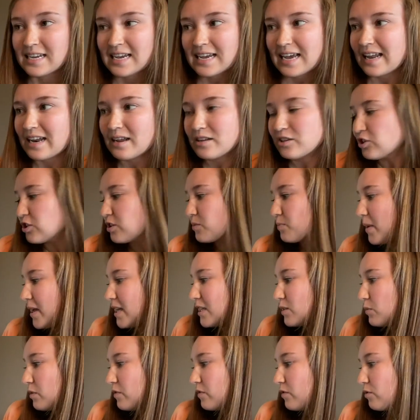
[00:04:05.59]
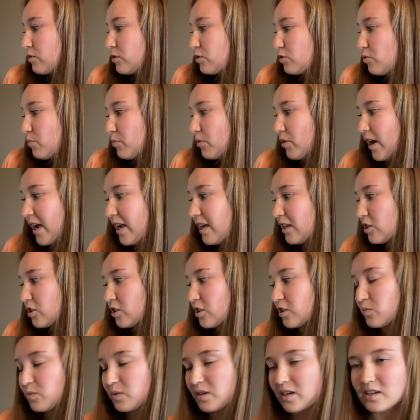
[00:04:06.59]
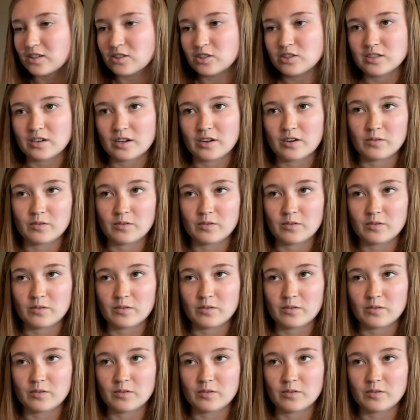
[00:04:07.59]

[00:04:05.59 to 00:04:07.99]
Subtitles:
And it just makes me feel super anxious because,